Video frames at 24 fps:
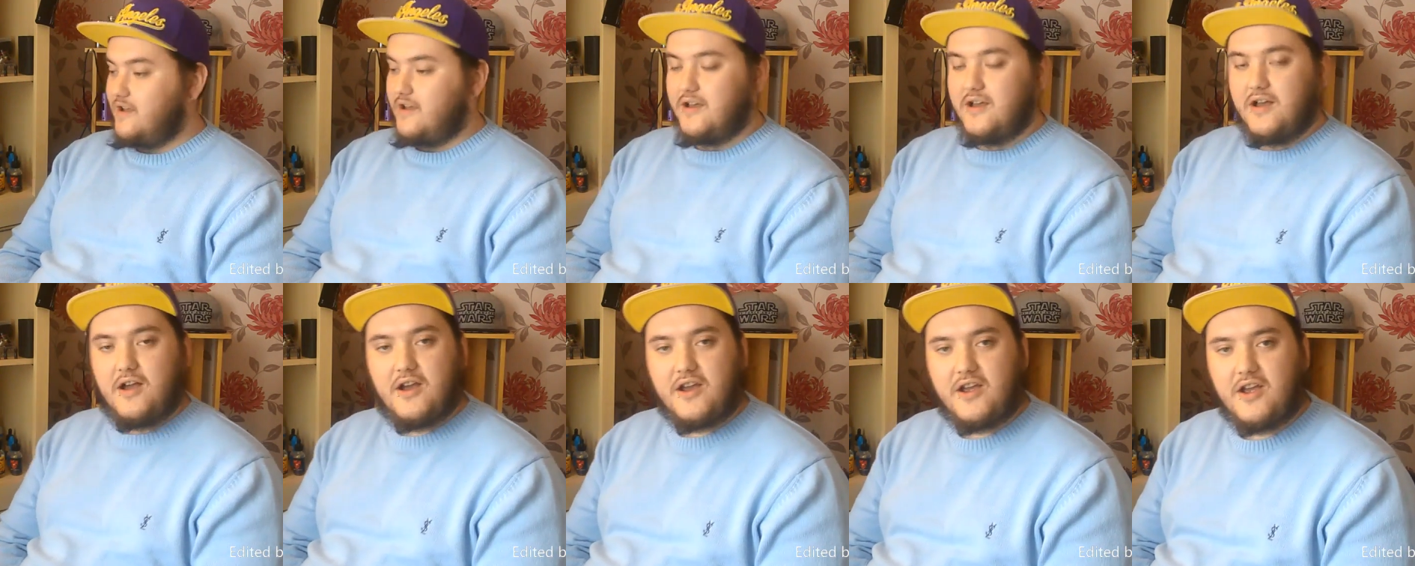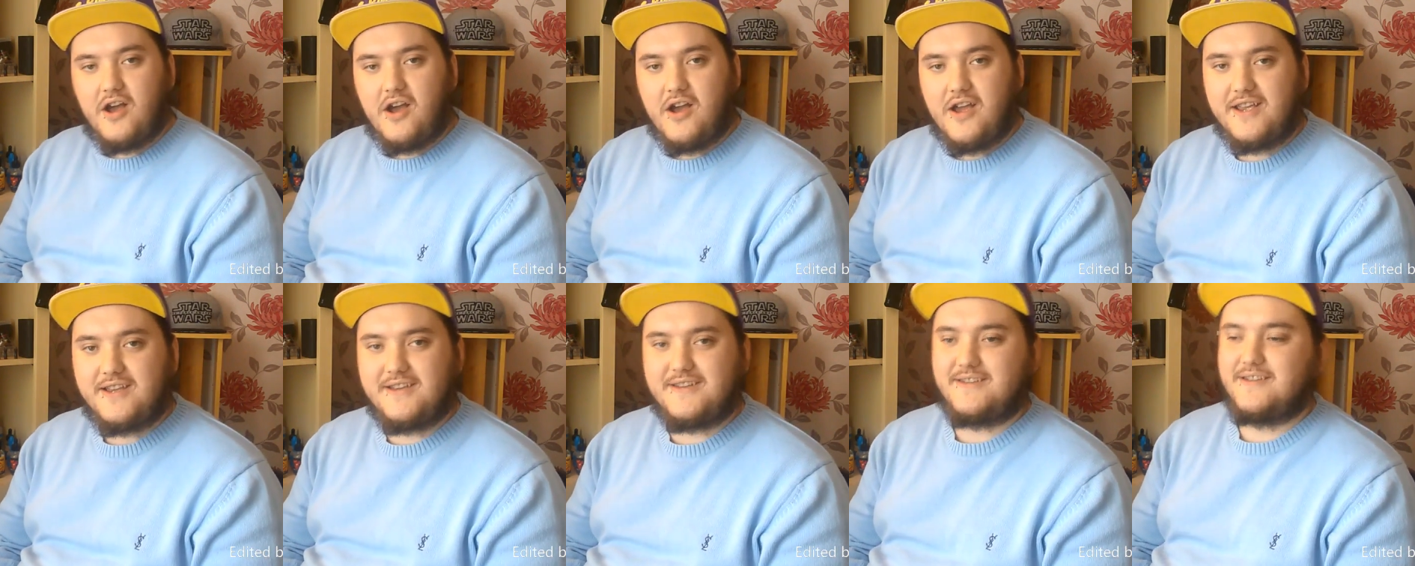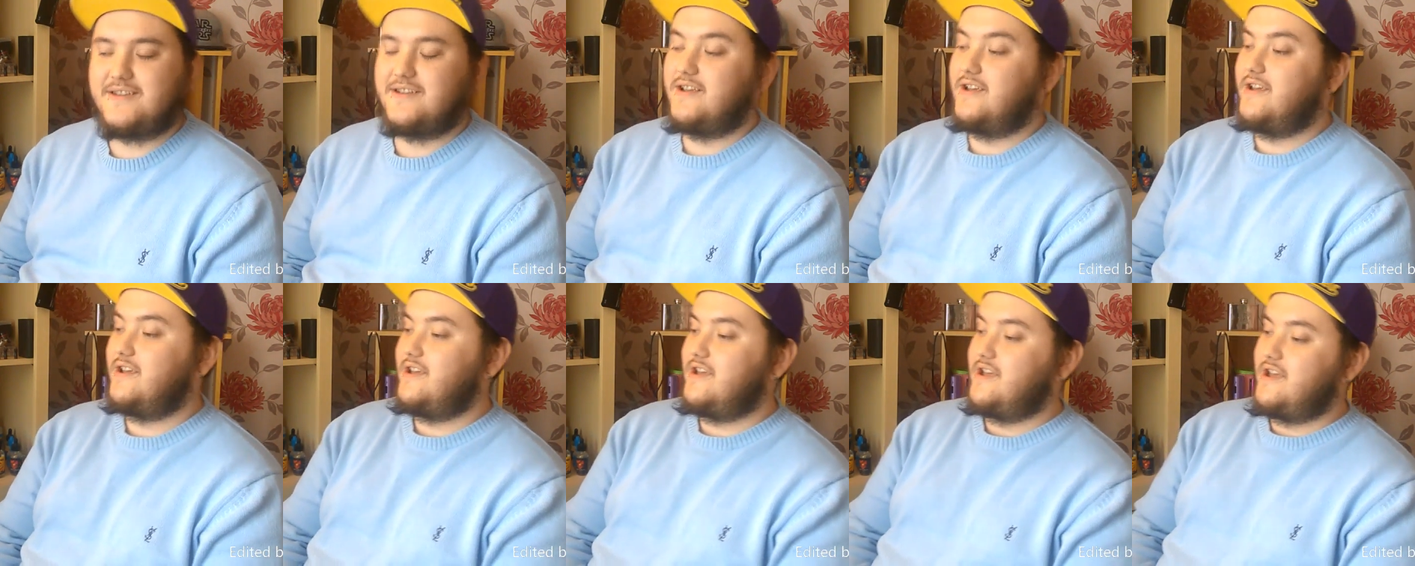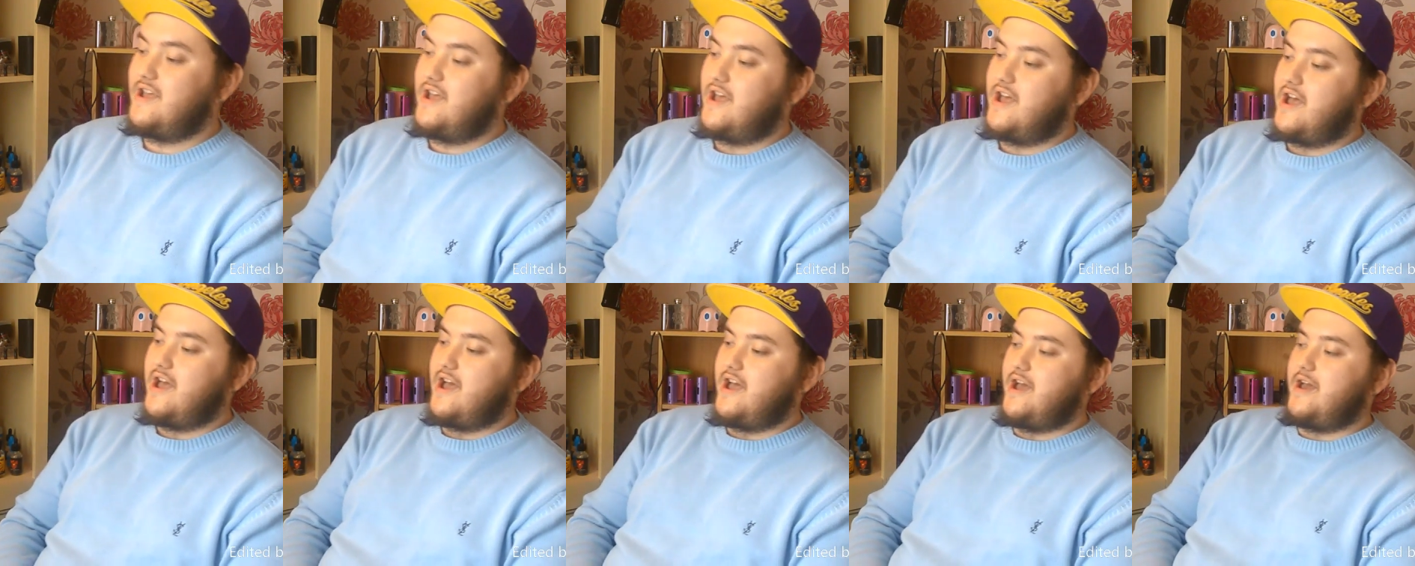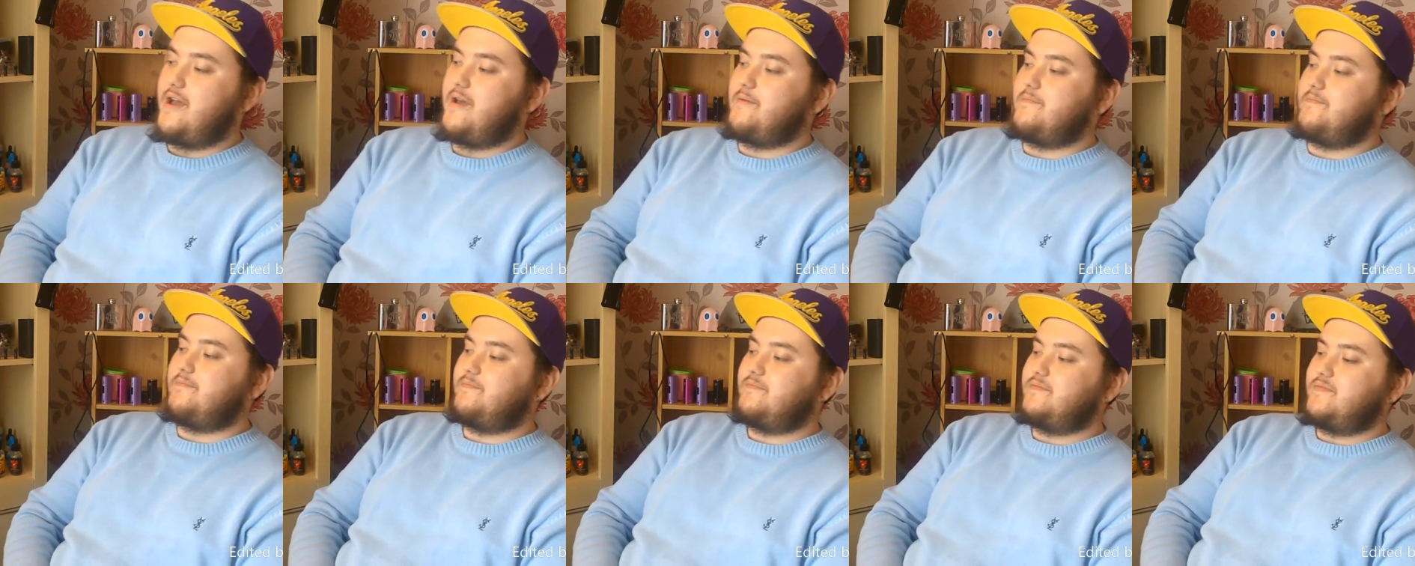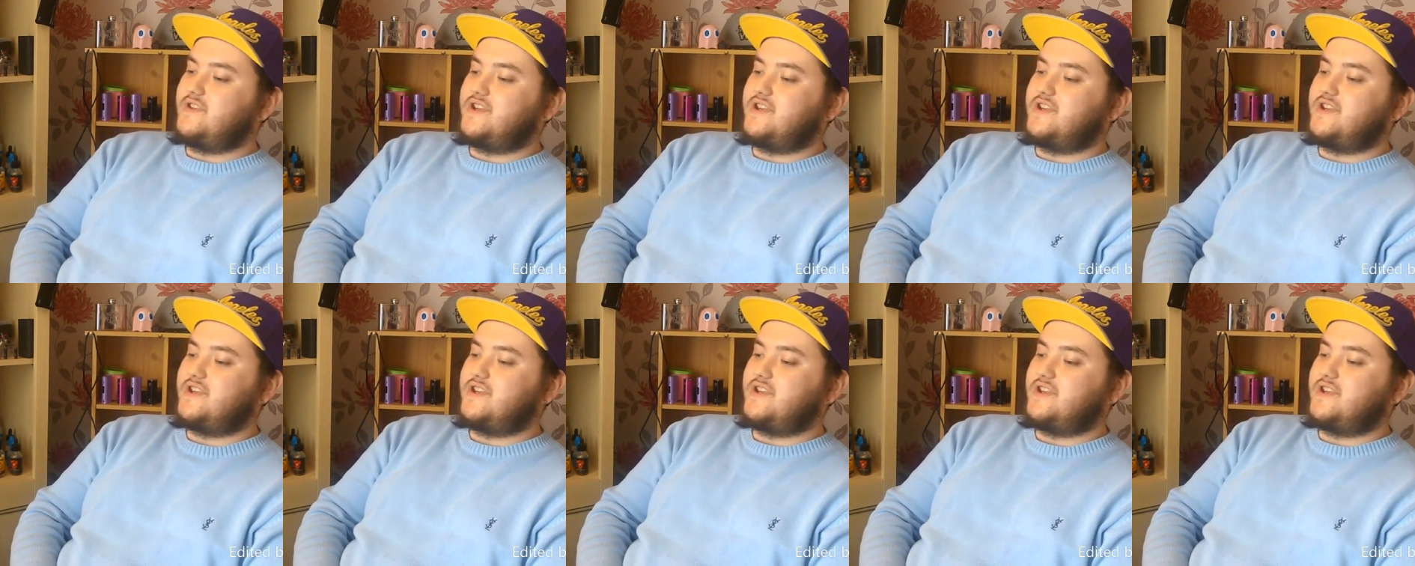Hi guys, um,